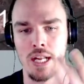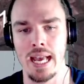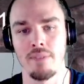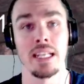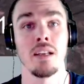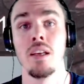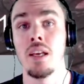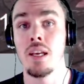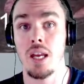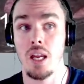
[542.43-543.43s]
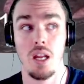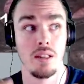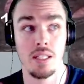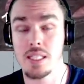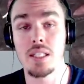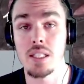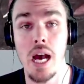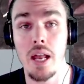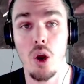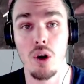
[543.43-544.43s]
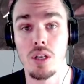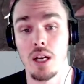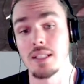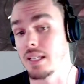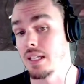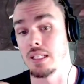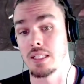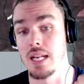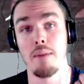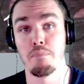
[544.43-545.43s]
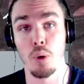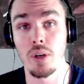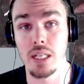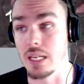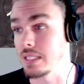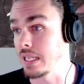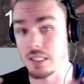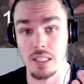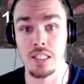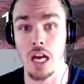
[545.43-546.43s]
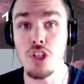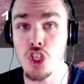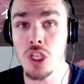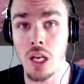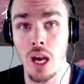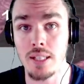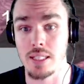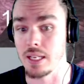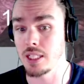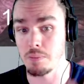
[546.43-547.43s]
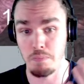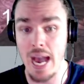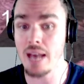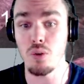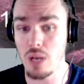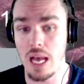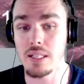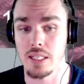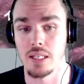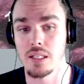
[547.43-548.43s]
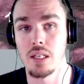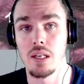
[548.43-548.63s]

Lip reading: having. This is not hard content. It's not boring content. It's dungeon content. It's battle content.